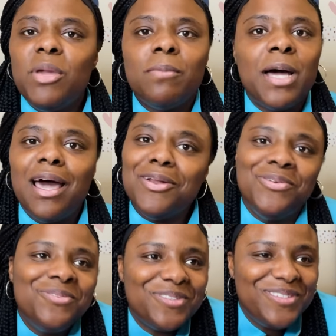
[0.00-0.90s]
Ma'am,
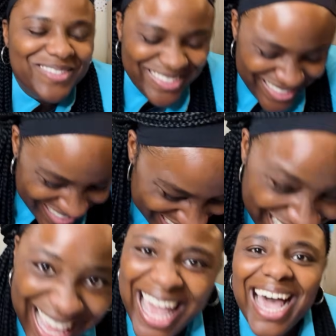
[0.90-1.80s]

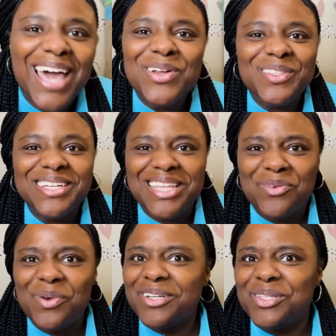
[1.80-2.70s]
I don't think
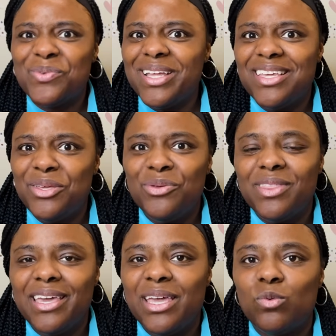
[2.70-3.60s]
that works the way that you
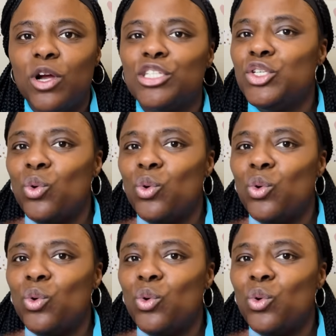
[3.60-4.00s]
think it works.